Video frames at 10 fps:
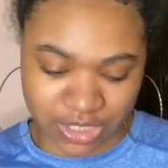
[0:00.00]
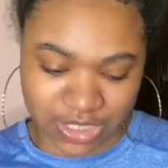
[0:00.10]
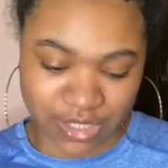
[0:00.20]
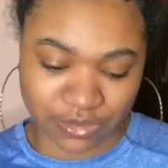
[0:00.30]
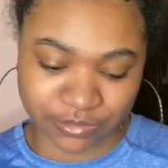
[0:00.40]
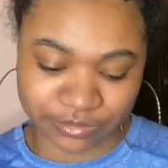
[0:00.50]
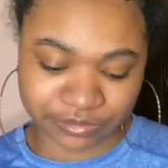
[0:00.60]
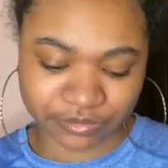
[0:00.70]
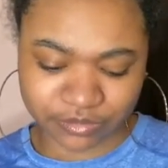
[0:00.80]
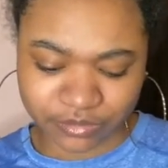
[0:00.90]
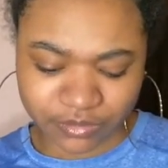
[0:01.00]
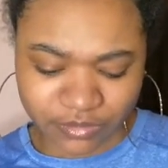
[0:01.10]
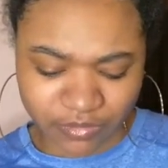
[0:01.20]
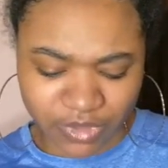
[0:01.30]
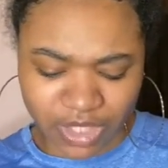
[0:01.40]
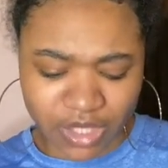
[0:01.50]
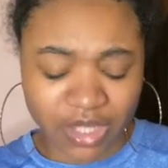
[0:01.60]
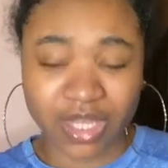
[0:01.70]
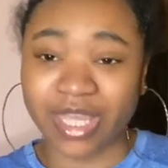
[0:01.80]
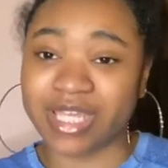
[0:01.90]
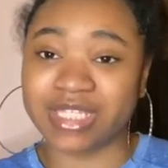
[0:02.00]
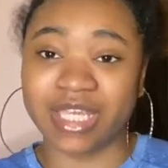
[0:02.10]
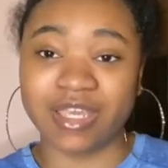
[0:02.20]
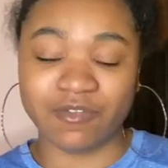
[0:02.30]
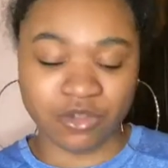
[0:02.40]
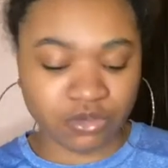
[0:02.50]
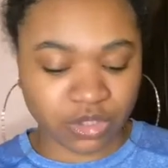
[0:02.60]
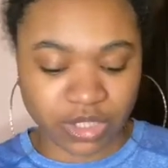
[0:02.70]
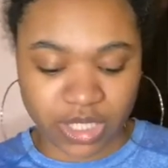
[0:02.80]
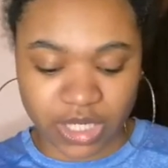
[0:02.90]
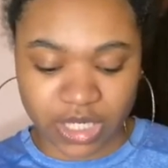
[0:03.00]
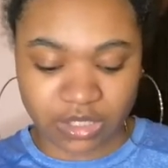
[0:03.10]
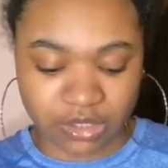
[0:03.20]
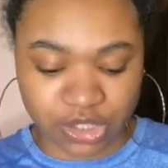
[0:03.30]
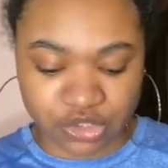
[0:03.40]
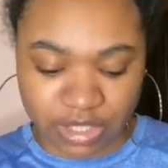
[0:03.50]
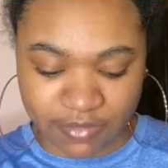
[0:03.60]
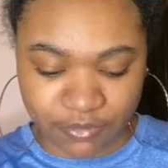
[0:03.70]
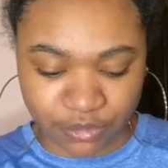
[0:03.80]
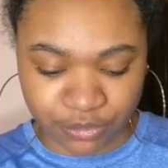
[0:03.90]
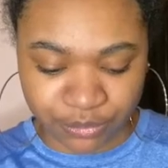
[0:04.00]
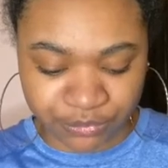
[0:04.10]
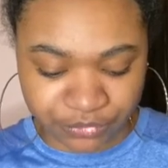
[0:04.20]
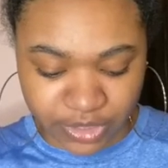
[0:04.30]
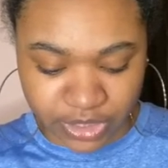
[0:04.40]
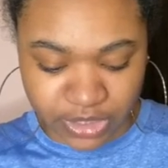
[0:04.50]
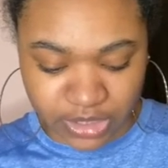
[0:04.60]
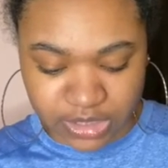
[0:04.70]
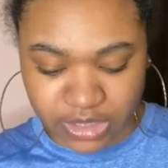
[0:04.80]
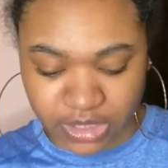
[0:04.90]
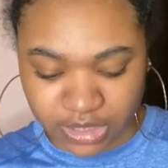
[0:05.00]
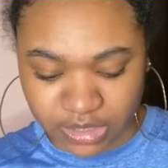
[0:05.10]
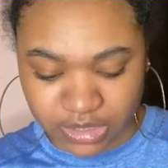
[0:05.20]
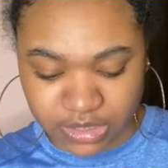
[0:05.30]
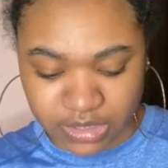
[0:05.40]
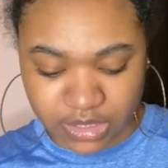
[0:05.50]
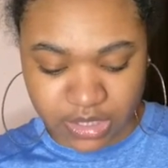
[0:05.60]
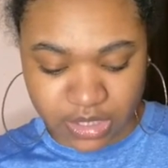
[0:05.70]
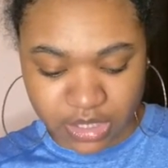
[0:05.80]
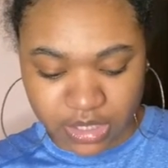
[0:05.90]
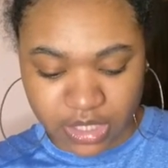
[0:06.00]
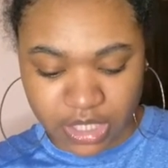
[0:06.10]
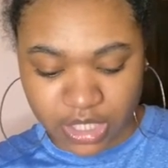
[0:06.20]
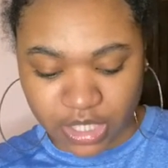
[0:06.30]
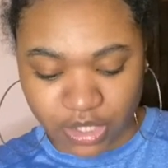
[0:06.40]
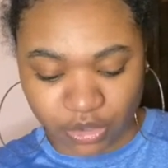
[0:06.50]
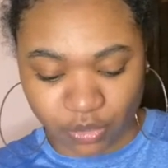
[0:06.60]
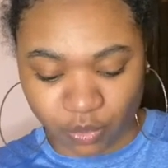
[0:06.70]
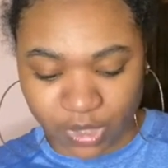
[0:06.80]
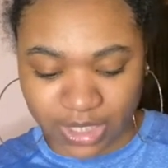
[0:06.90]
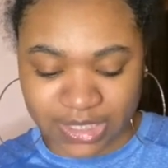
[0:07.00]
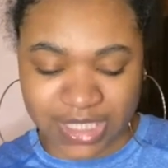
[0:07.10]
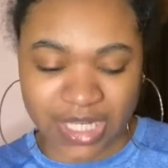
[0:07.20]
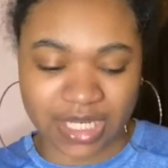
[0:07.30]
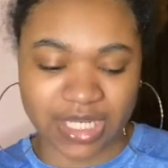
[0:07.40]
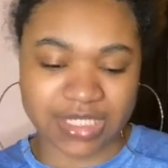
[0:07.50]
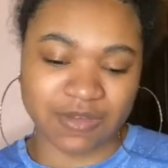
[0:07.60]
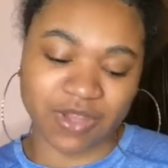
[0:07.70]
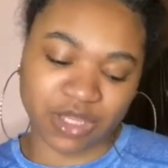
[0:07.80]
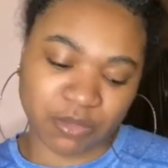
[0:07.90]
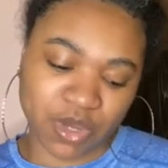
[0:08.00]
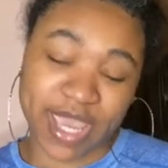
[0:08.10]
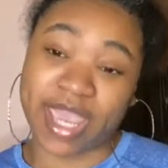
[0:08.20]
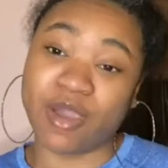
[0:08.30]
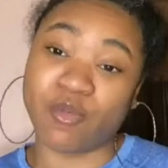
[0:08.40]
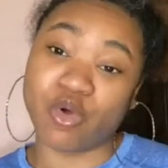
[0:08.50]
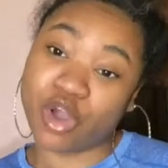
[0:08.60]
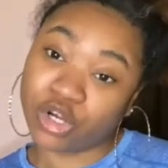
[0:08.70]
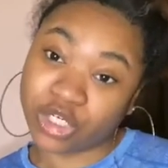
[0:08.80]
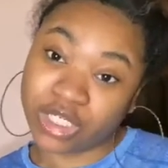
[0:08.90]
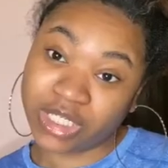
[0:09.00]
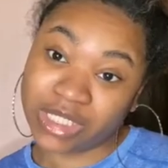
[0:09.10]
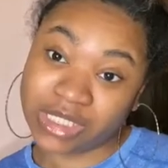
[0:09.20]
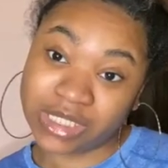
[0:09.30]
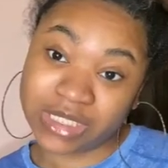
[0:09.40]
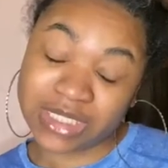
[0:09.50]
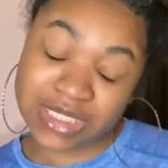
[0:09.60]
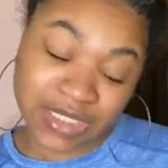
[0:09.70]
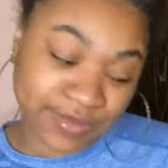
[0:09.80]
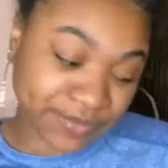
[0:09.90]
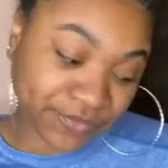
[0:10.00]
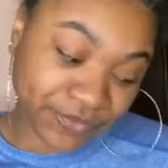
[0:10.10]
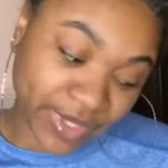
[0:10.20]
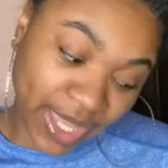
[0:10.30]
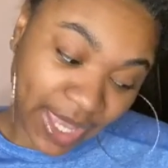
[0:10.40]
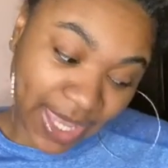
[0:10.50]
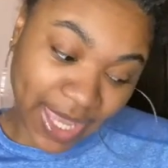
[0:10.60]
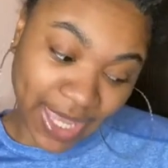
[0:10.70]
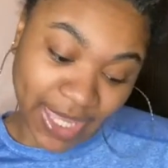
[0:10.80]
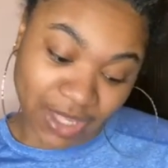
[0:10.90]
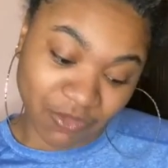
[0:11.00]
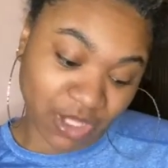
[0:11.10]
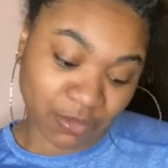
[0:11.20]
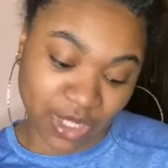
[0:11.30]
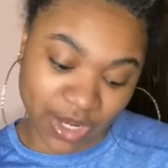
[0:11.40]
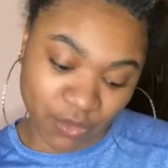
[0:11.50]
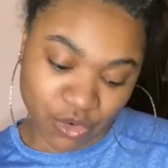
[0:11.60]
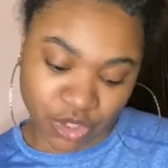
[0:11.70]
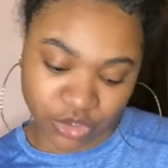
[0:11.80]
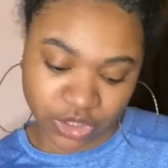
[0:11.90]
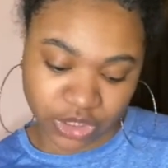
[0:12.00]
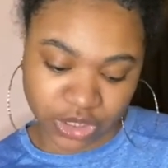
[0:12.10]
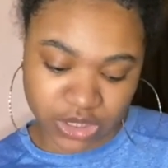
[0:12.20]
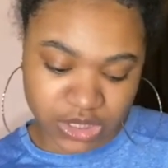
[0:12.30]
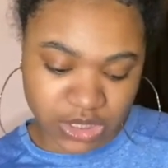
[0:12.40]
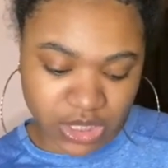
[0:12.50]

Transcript: So, like I said, if you're doing your hair and you need to travel this is great. And it's available at Walgreens. Okay, available at Walgreens.